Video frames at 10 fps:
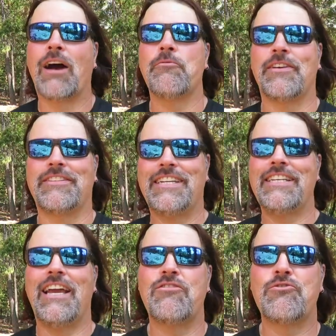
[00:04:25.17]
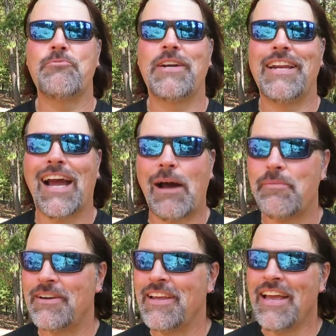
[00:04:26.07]
I was a teenager when it
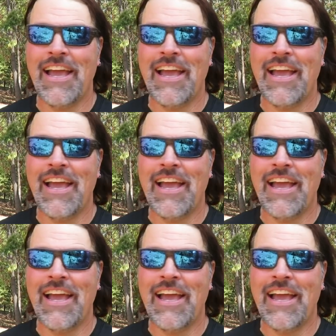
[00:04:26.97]
happened,